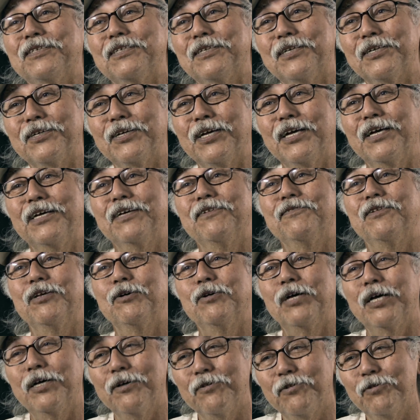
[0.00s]
okay, of
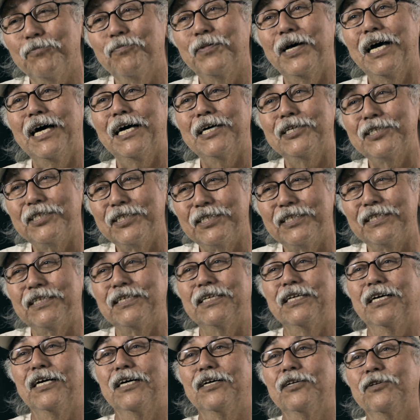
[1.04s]
the past,
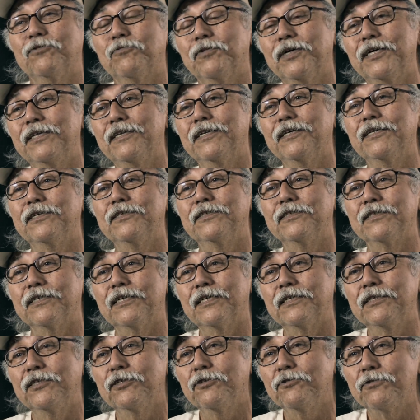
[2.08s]
the way things
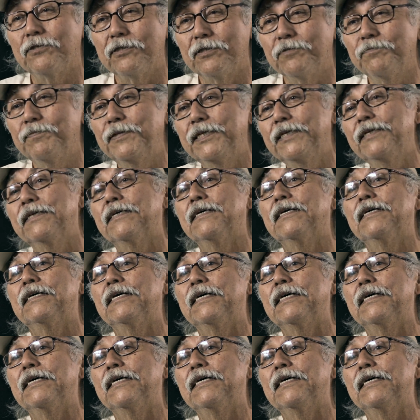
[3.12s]
used to be,